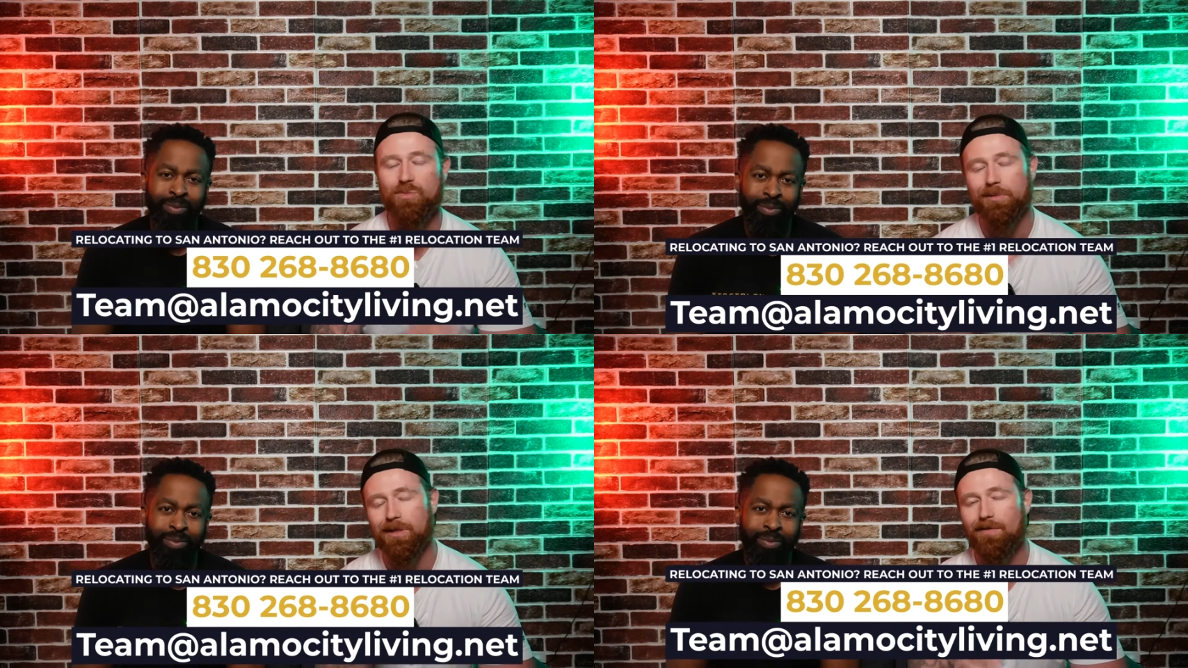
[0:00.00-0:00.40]

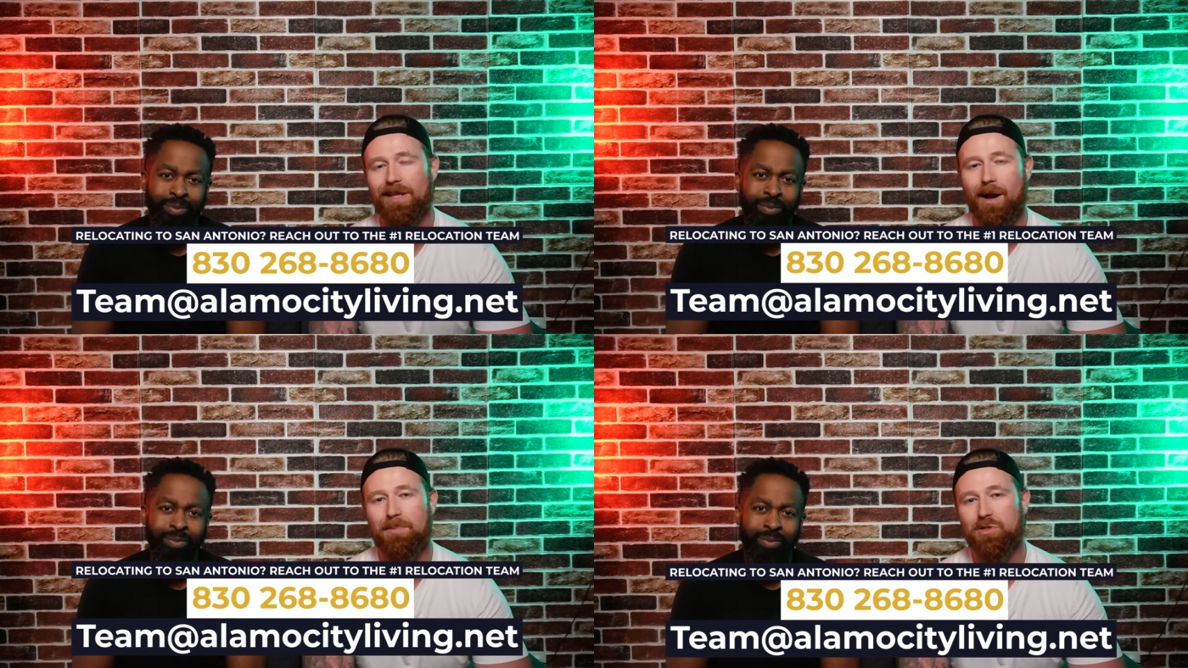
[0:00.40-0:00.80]
Speaker 1: We would love
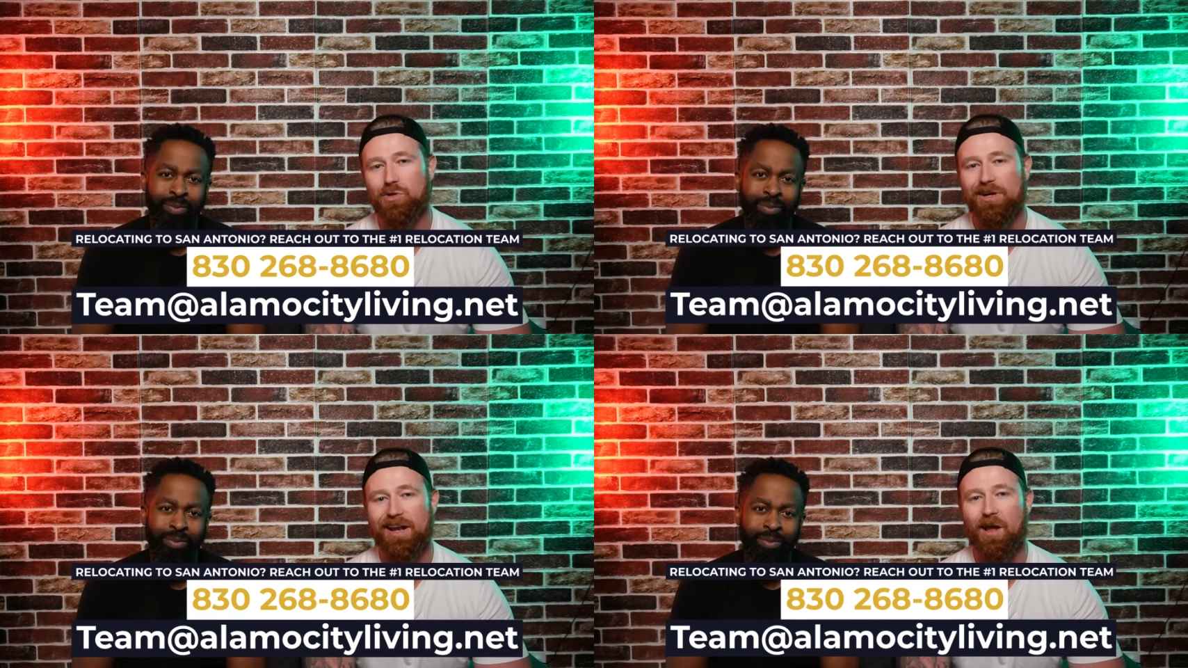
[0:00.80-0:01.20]
that
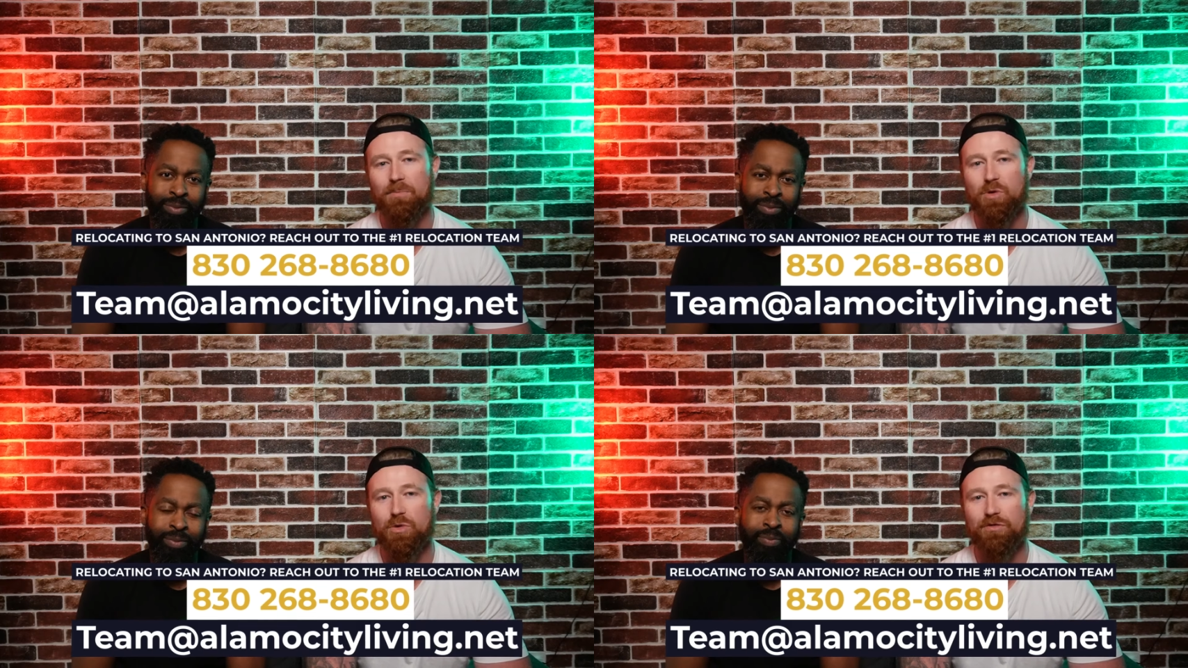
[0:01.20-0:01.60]
opportunity to
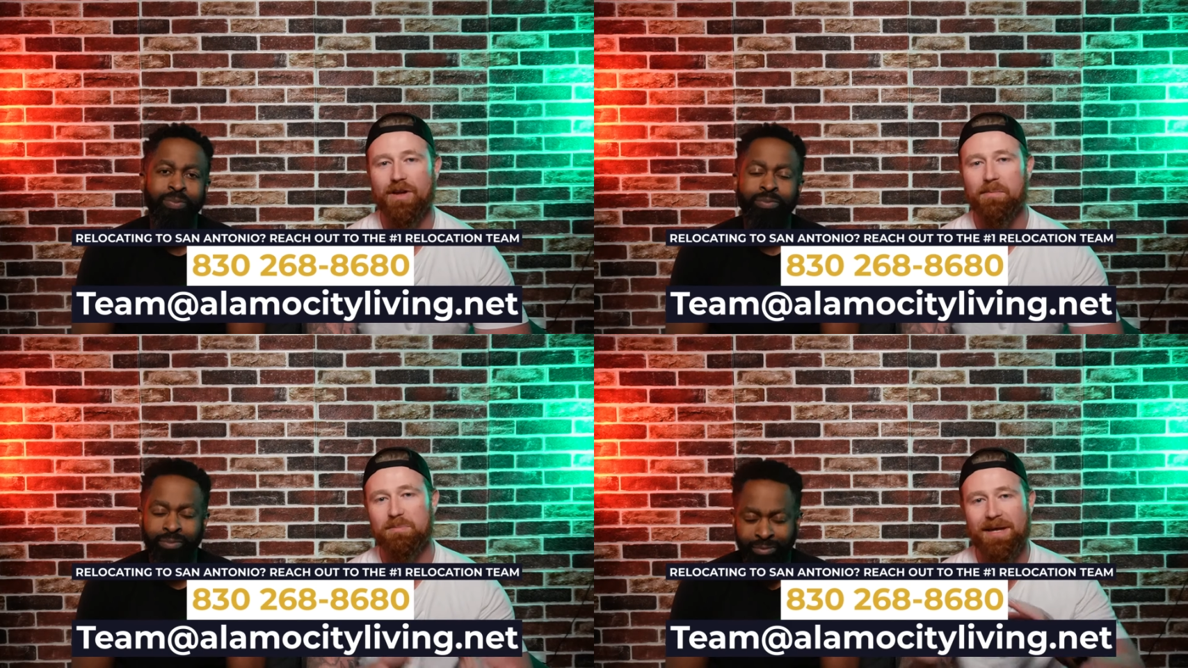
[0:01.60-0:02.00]
help you and your
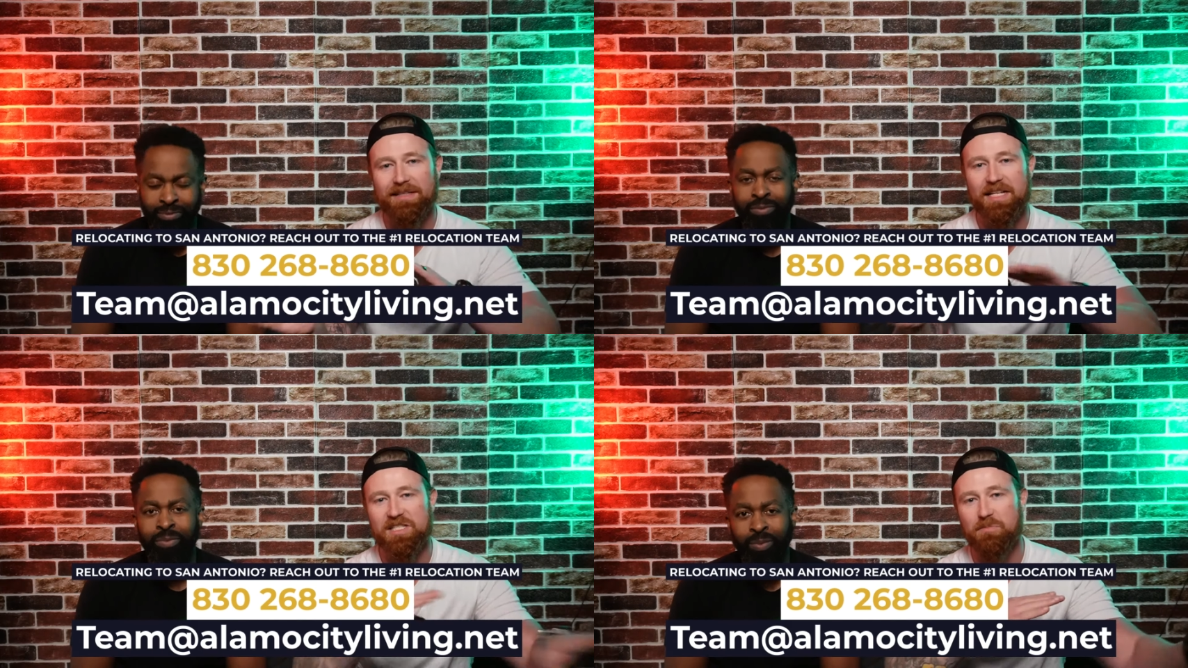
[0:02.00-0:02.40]
family
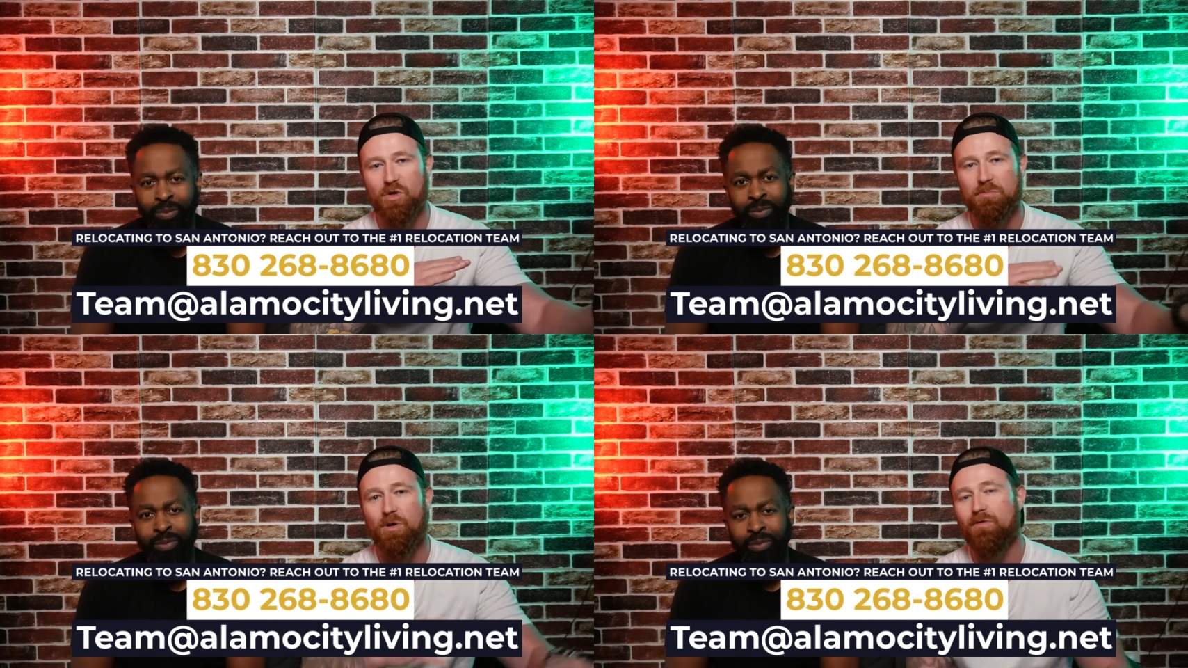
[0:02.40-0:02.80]
make that
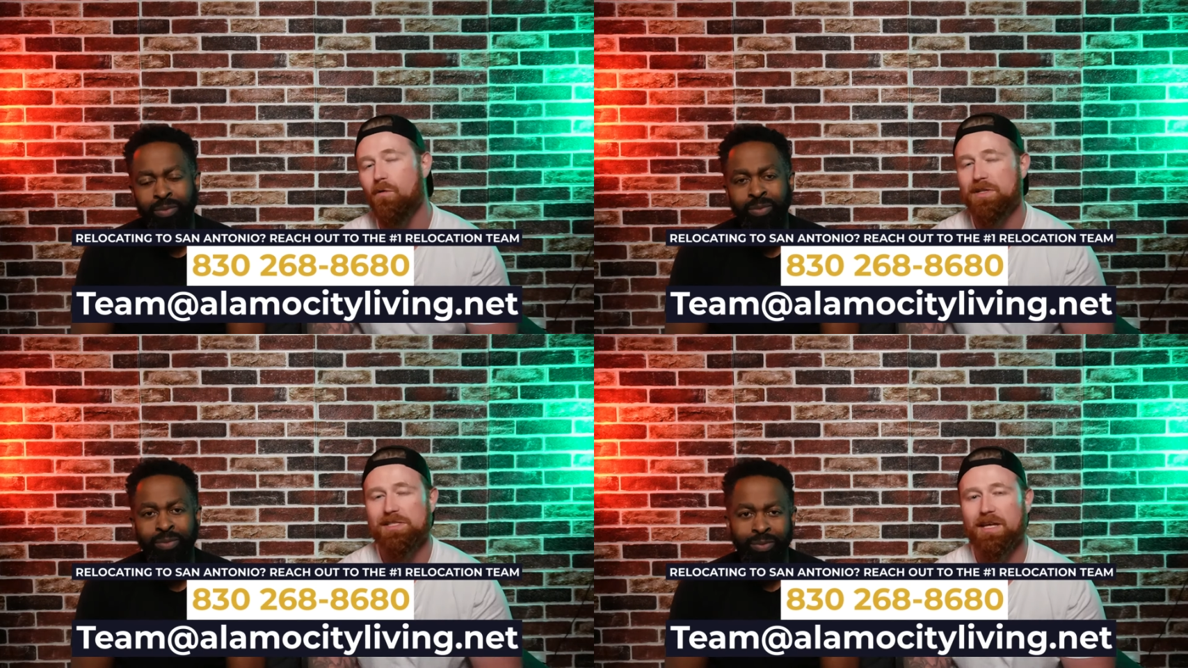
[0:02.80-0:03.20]
smooth move
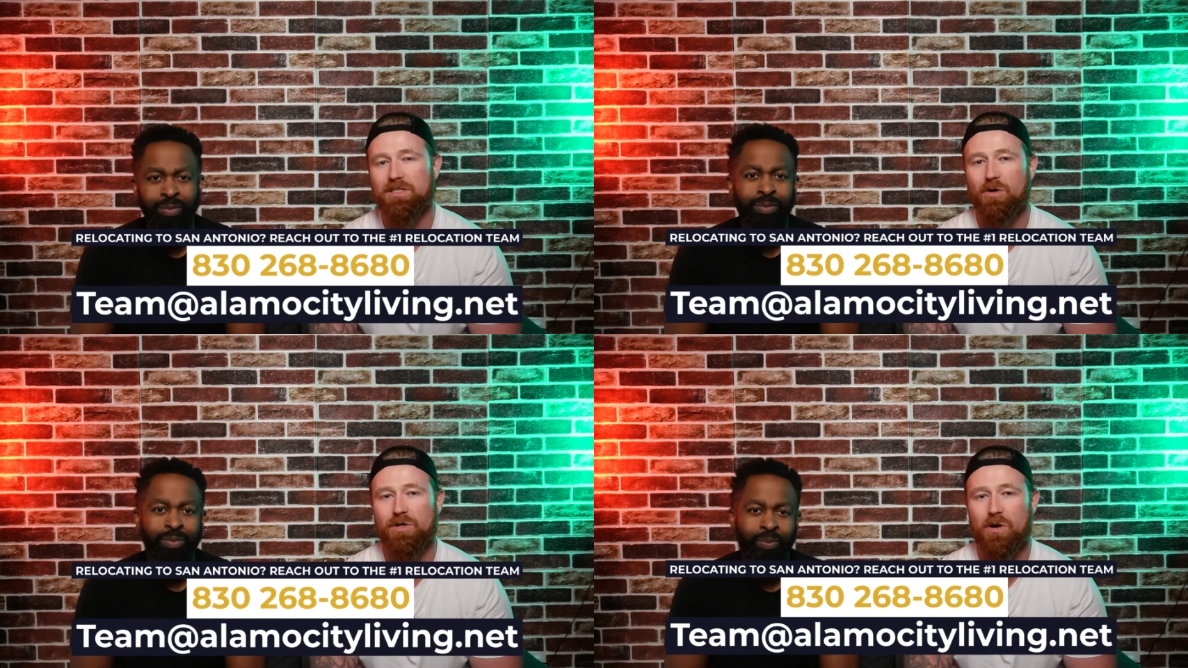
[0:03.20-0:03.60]
over to San
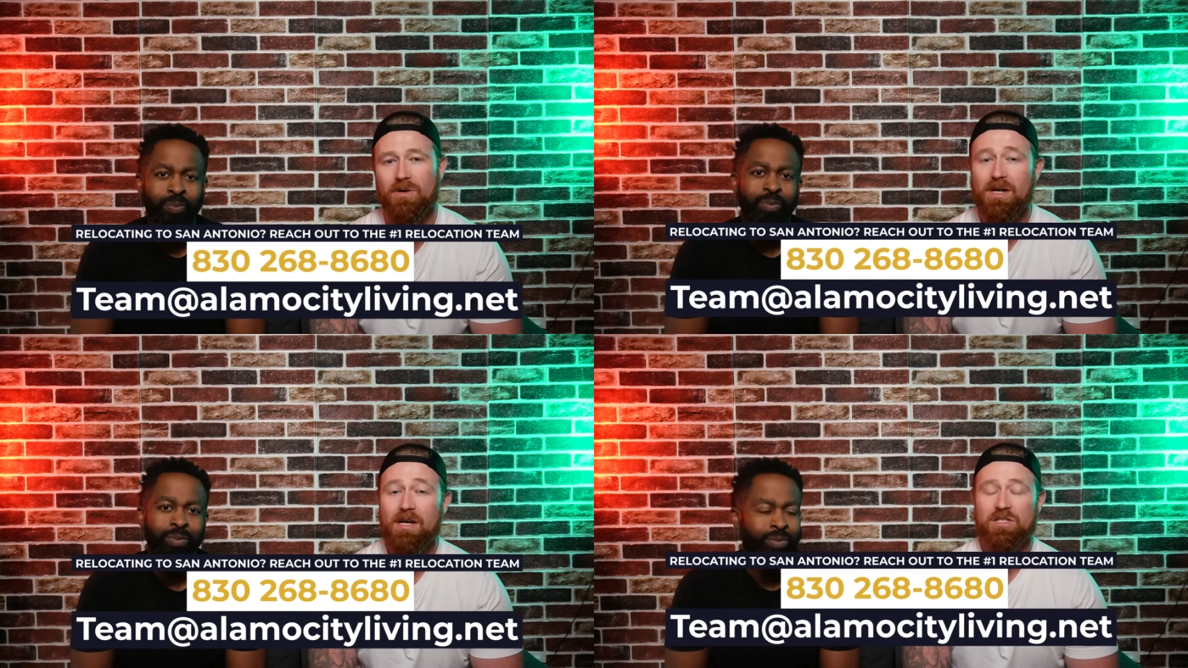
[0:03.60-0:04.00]
Antonio.